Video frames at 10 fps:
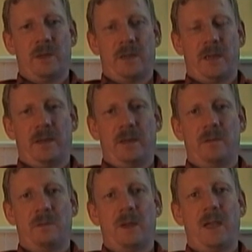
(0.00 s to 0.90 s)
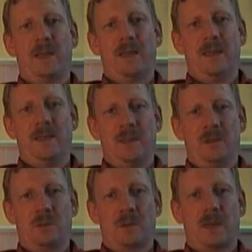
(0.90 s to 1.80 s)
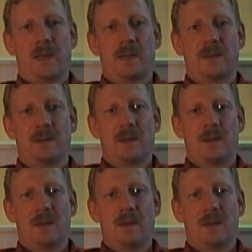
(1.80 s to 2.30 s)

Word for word: technique to make it easy to connect